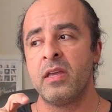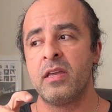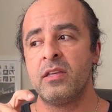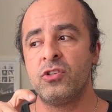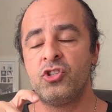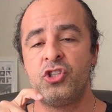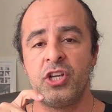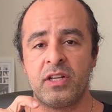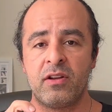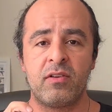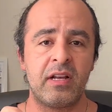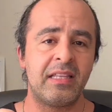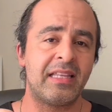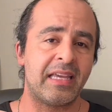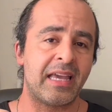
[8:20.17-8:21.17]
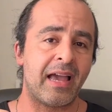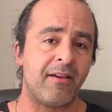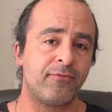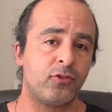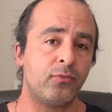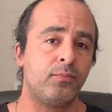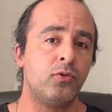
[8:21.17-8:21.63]
Generally, they
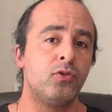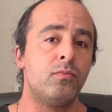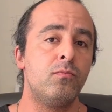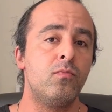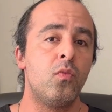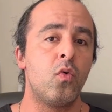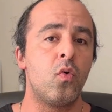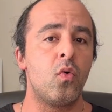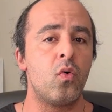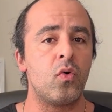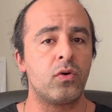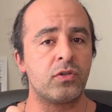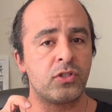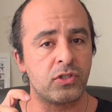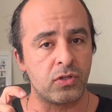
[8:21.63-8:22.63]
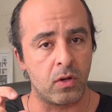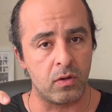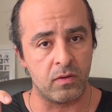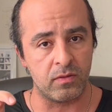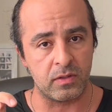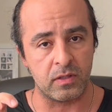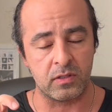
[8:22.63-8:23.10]
have to put more
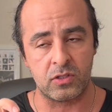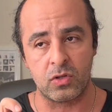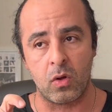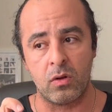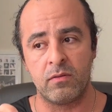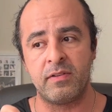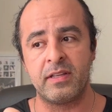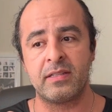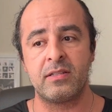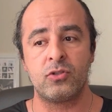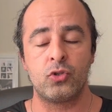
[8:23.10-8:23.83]
solvent